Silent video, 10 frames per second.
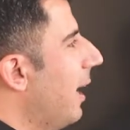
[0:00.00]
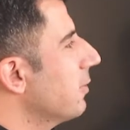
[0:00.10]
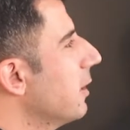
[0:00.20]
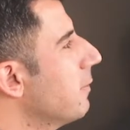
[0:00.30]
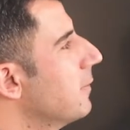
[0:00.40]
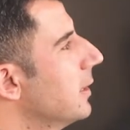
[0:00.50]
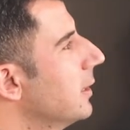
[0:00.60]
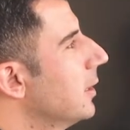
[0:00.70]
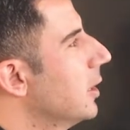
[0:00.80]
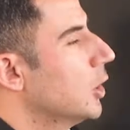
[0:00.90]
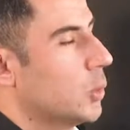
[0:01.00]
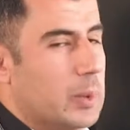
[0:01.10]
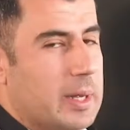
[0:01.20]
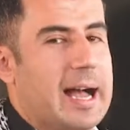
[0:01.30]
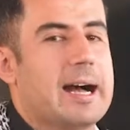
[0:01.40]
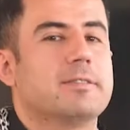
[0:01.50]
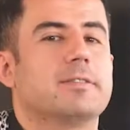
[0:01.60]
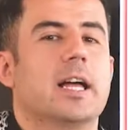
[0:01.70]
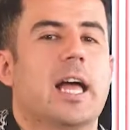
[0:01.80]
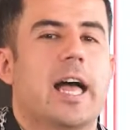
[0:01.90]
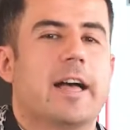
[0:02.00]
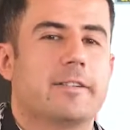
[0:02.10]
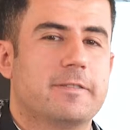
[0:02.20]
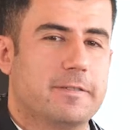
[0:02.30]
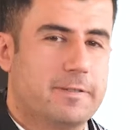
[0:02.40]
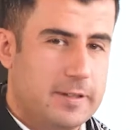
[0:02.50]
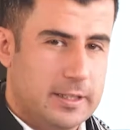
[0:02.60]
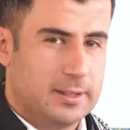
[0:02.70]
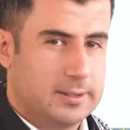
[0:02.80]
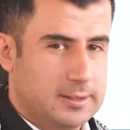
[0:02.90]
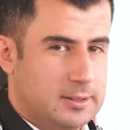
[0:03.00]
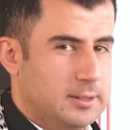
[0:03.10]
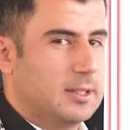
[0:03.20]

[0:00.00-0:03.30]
After F, we have V.